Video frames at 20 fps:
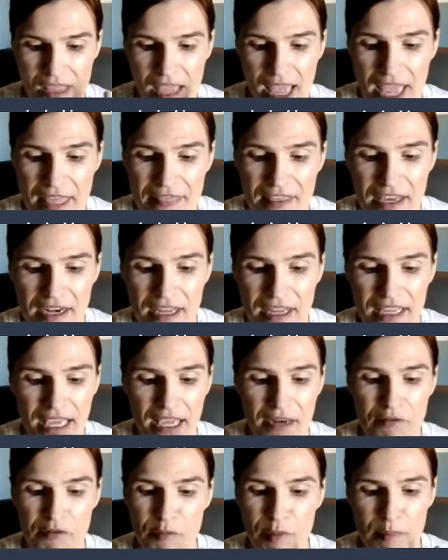And then
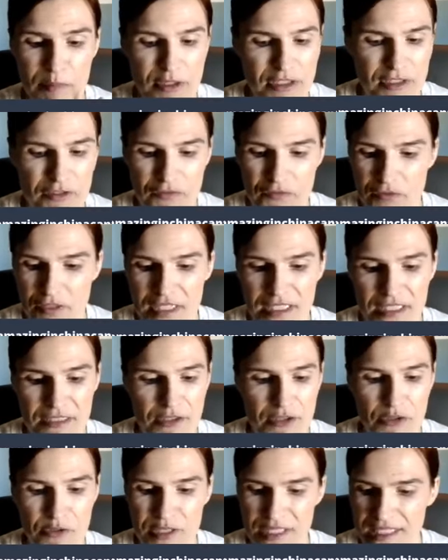again, remember, it's free
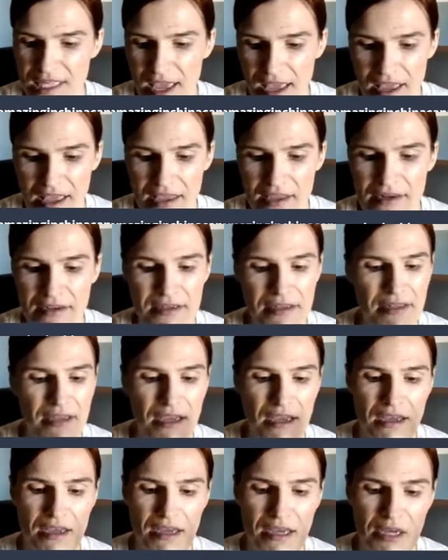to attend.
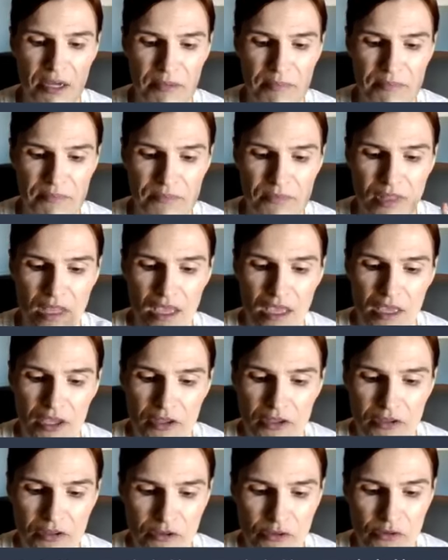
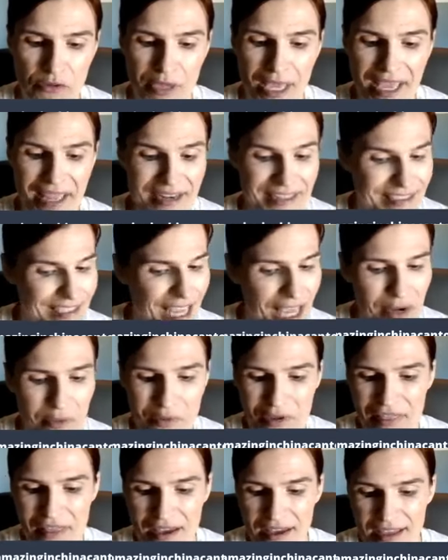You can attend
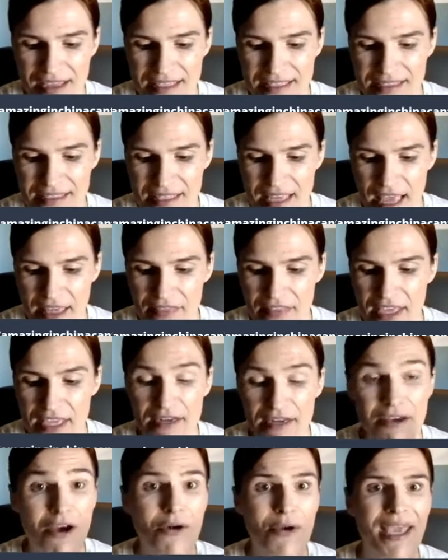with us. And
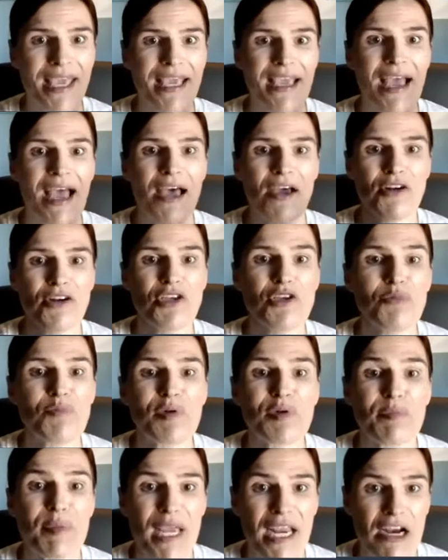then, okay, how do you
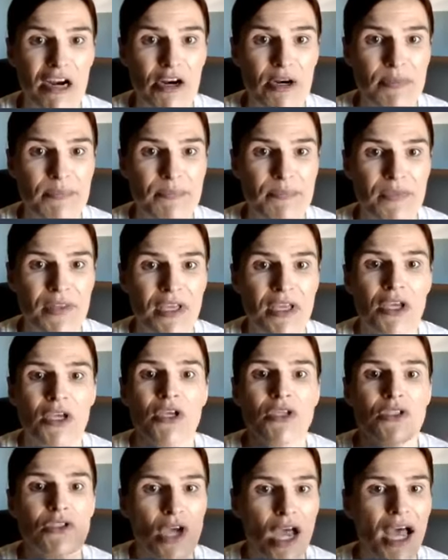prepare?
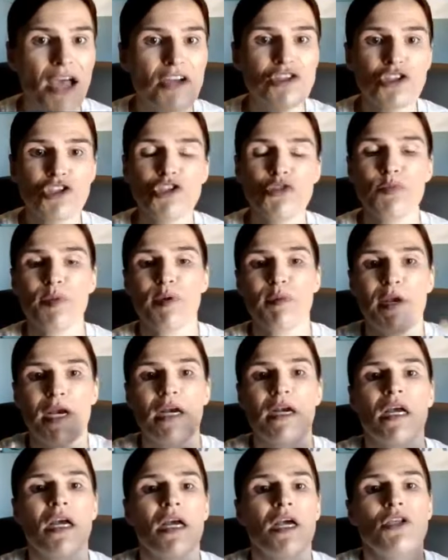So how should you
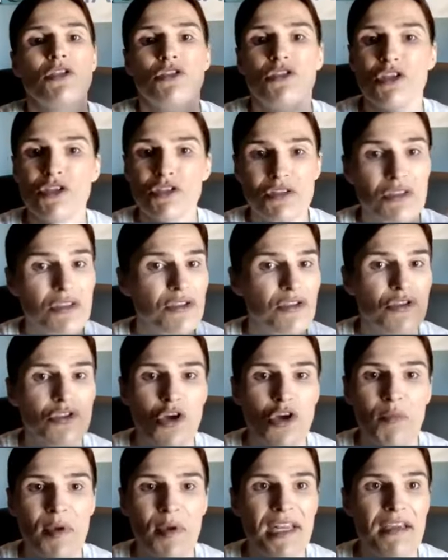prepare? There's
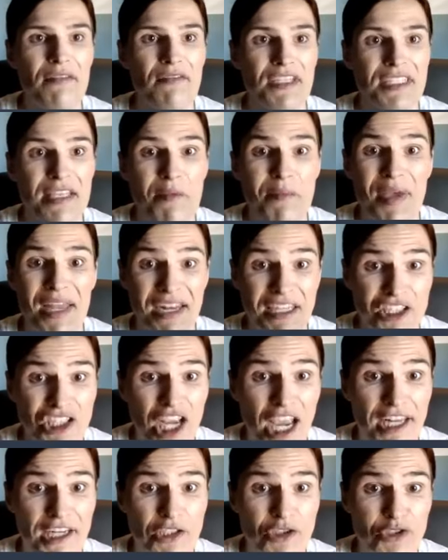so many of us have been on
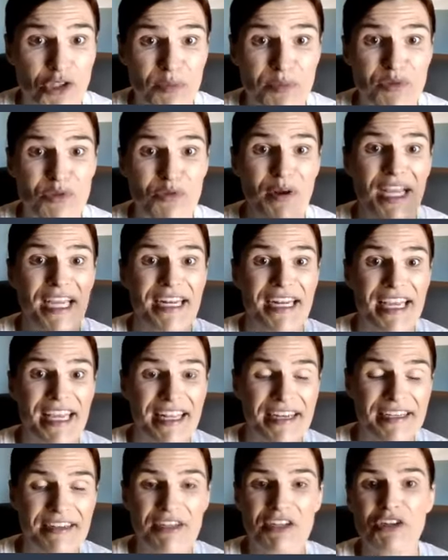China trips, right?
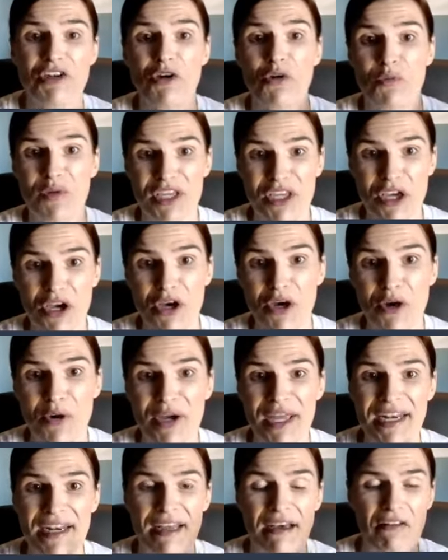And, we go,
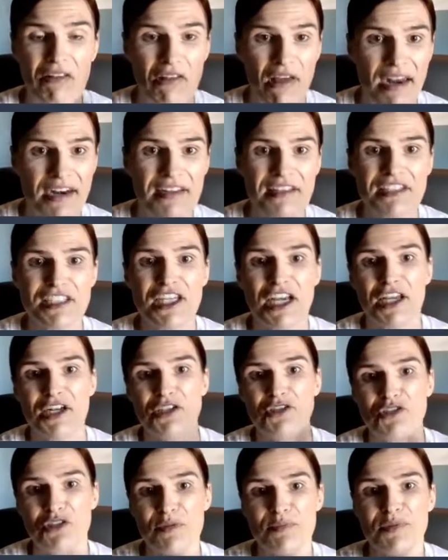and a lot of the
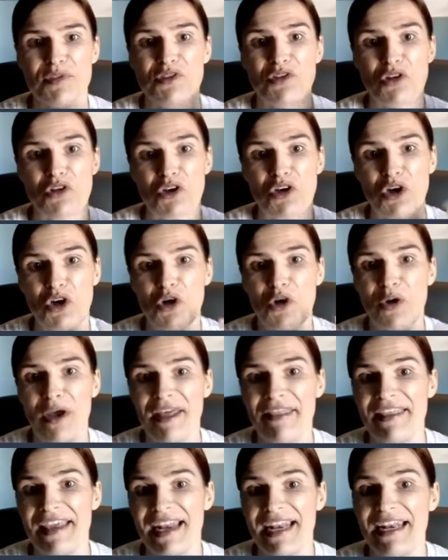China trips, they'll go
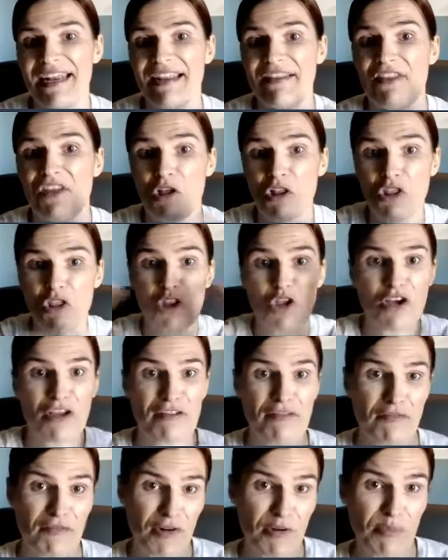and then they'll look
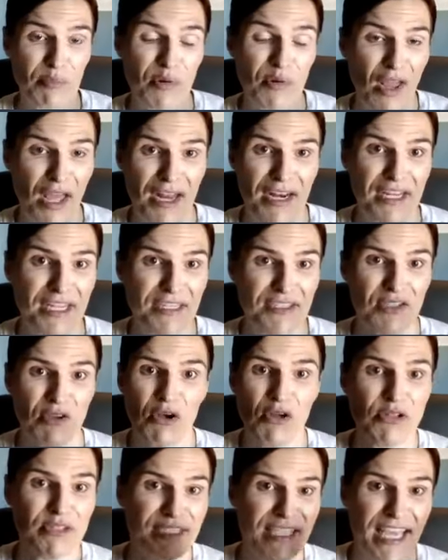for products
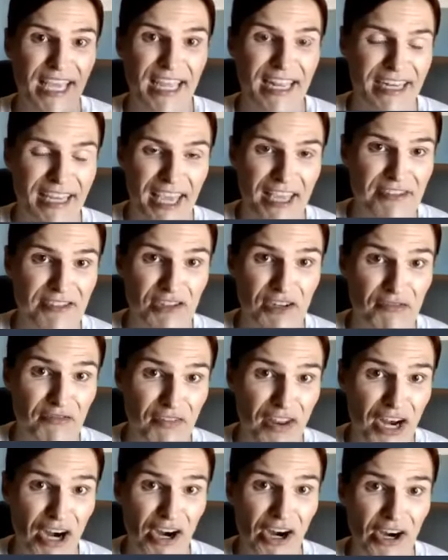all day at Canton
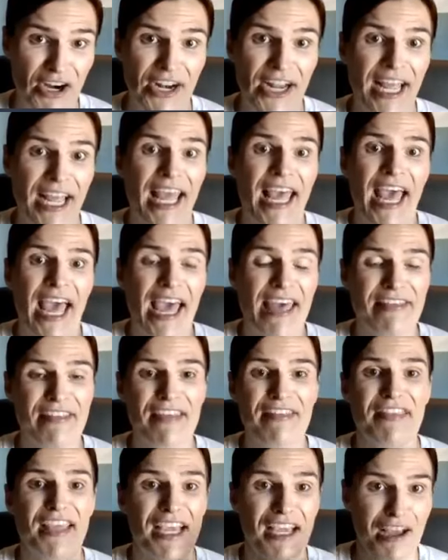Fair. And
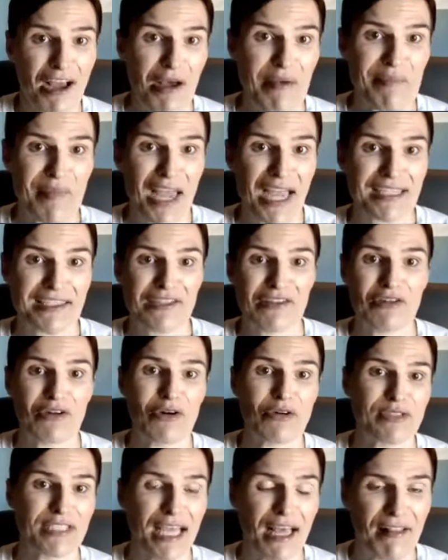then they come back to their
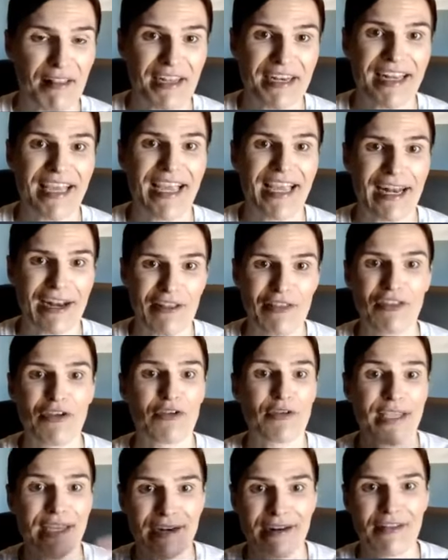hotel at night and
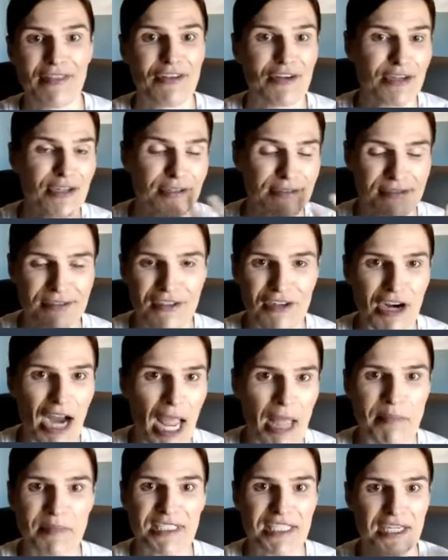they'll get on their
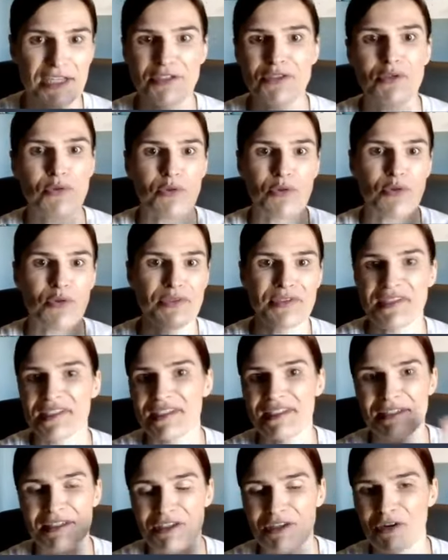Amazon tools
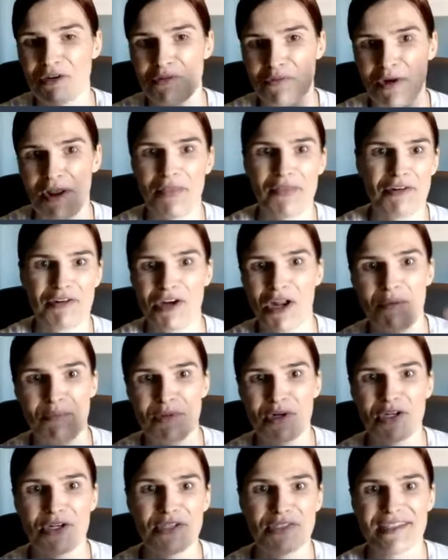and, run their
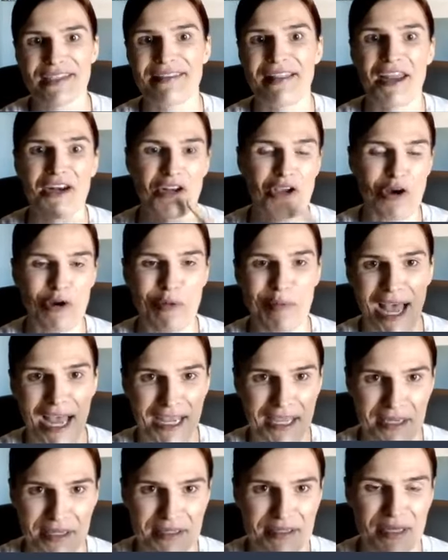numbers and then go
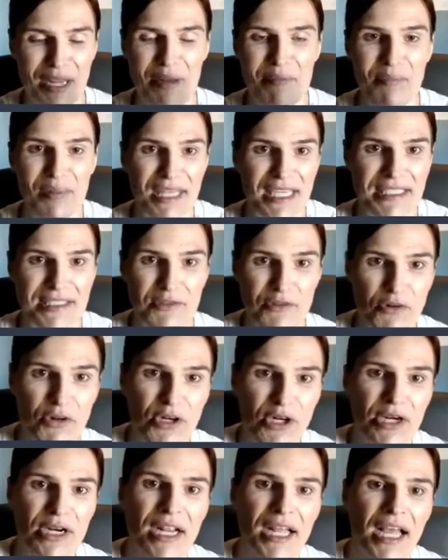back and place an
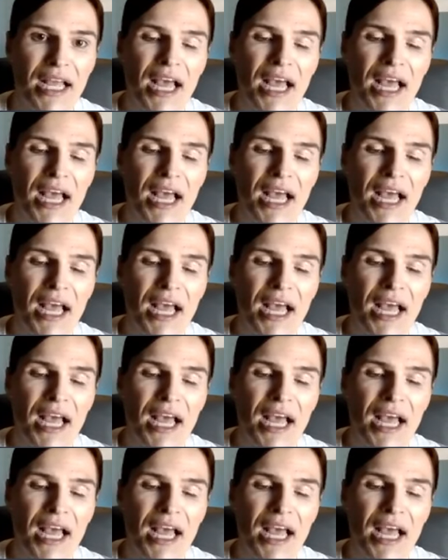order.